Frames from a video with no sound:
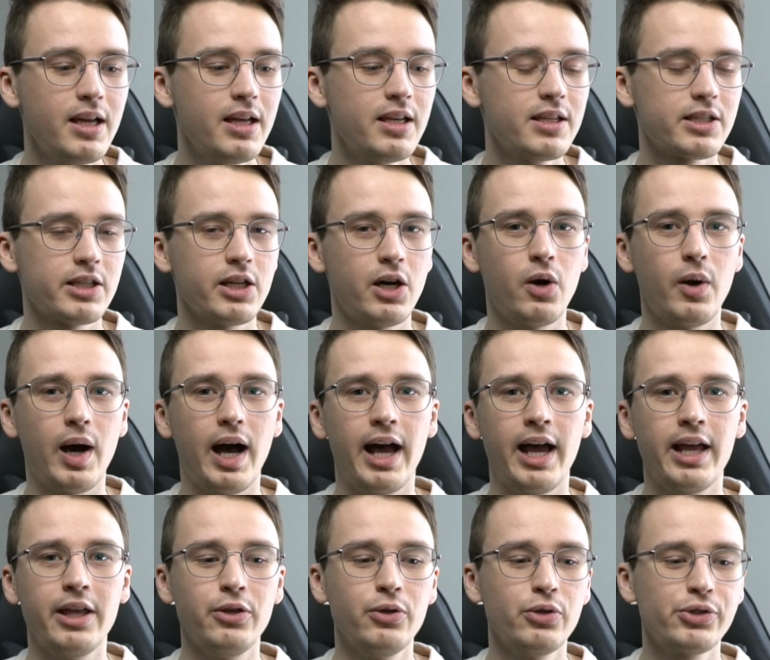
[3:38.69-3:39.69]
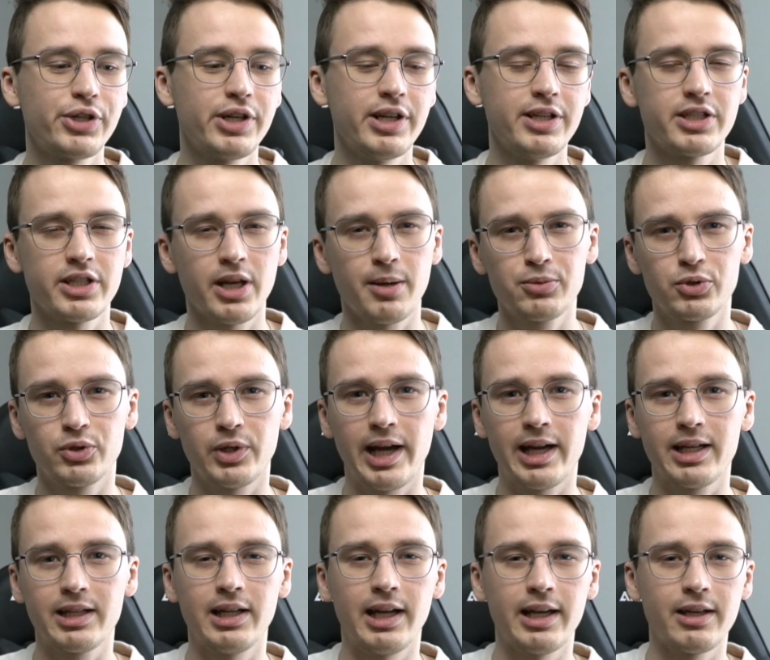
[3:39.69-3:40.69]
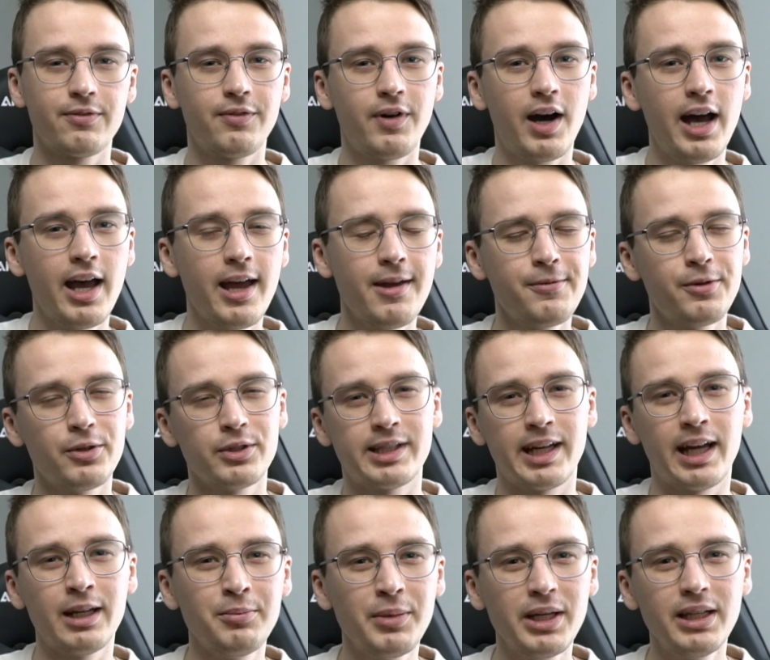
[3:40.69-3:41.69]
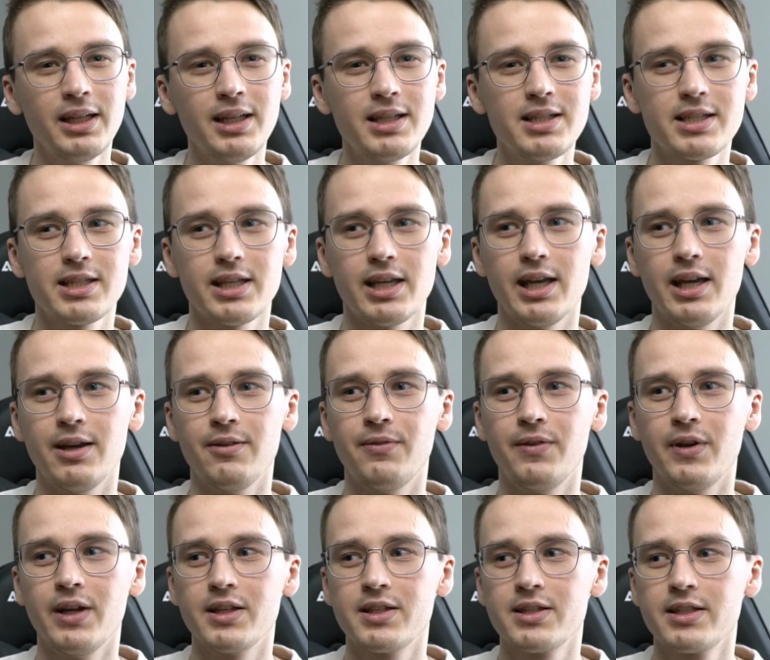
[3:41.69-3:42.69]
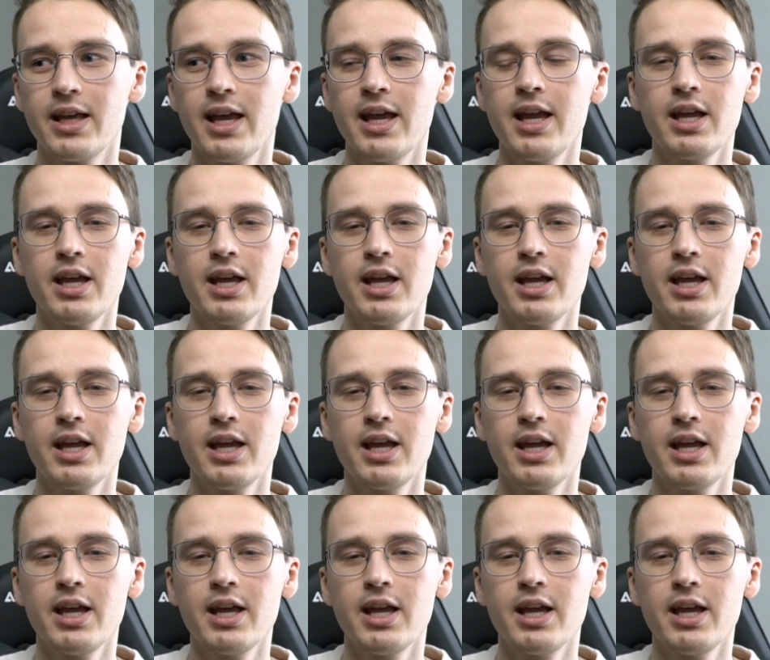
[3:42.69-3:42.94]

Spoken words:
so I usually subtract like 5 or 10 minutes if it's